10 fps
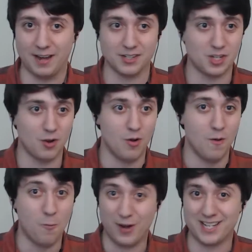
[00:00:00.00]
So
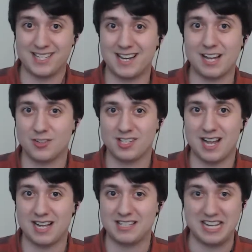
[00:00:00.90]
what is that
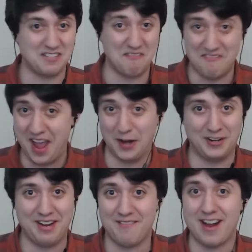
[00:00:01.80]
exercise? It's
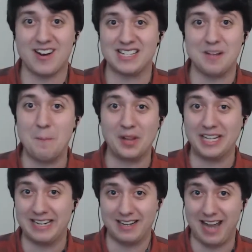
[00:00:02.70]
very, very simple
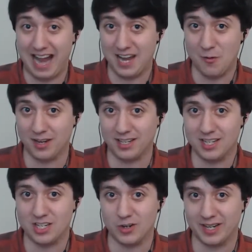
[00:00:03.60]
and anyone
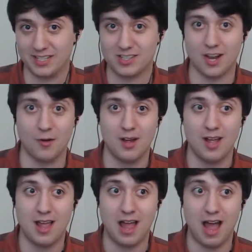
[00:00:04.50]
can do it. So
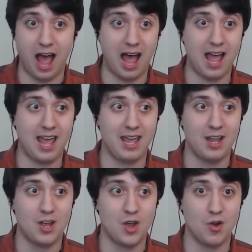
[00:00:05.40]

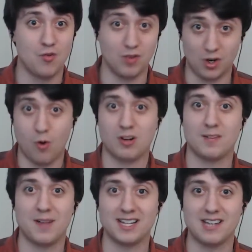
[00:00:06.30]
I
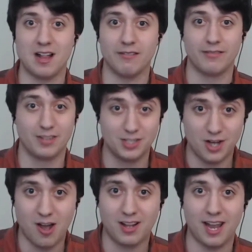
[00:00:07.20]
recorded myself
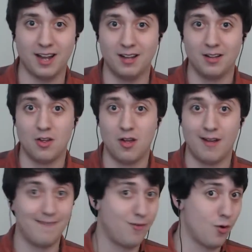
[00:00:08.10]
talking
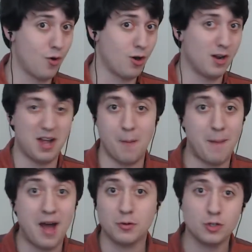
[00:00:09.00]
for
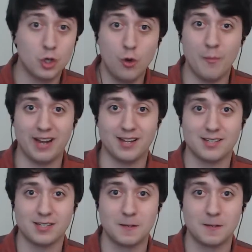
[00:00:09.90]
about 2 minutes.